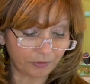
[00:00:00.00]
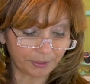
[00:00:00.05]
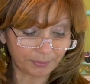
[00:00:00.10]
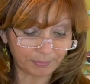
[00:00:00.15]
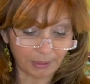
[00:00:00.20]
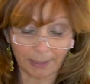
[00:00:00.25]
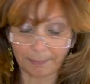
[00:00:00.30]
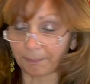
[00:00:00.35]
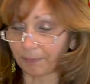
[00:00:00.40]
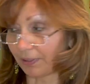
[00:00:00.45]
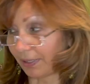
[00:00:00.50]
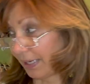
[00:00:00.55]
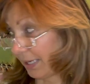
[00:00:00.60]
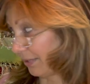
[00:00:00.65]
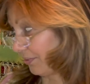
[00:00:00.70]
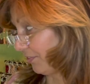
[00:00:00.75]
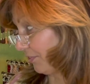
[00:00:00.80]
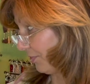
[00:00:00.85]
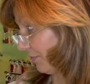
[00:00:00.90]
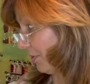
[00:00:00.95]
my
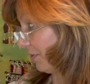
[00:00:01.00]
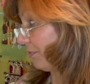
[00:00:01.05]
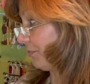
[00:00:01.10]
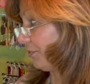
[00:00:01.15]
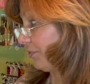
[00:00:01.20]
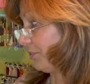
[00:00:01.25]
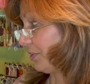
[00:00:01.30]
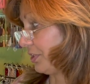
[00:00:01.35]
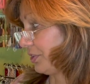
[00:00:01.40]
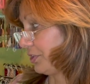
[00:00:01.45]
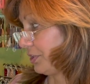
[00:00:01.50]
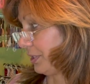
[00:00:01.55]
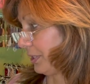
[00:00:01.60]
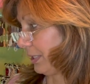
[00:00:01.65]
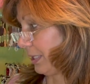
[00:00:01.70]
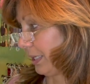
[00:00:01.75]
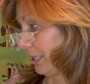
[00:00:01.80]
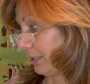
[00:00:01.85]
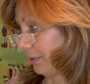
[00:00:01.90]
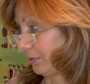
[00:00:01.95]
plans of
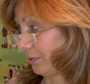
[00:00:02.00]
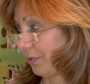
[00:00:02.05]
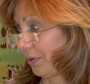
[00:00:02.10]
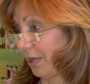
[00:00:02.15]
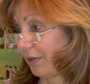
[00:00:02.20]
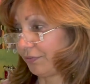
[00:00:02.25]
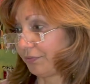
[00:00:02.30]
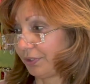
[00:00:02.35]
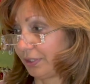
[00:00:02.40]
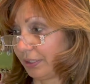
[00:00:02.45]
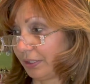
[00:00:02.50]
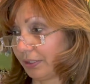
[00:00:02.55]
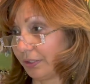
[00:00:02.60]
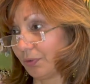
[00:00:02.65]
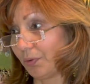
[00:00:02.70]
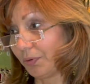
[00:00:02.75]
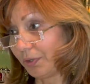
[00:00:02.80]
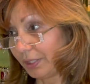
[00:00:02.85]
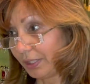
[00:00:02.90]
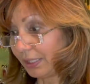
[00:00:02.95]
stitching and crafting and
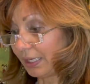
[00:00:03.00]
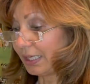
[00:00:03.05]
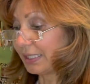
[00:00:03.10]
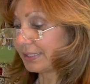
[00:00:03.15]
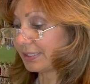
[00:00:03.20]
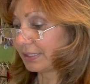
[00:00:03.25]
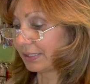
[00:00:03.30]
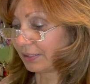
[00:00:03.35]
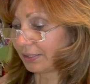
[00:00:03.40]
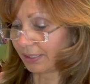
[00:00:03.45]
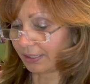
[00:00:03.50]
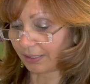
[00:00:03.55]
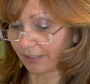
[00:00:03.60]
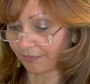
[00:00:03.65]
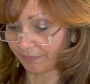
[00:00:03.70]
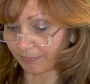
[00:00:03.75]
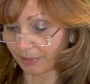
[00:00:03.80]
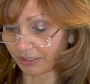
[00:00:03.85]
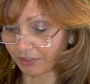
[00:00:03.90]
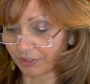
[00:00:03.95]
organizing, like
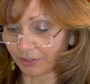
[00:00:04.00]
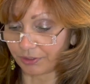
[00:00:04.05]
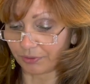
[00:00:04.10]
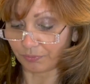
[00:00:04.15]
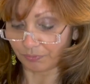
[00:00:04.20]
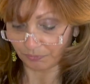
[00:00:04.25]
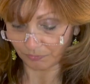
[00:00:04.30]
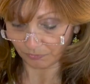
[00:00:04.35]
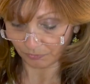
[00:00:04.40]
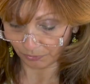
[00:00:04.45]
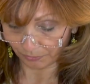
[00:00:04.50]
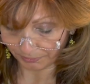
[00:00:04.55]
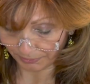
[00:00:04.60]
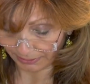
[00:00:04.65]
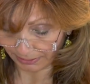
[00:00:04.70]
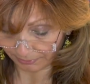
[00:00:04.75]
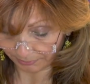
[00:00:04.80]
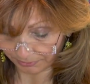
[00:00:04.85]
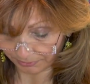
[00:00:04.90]
I've mentioned, will be able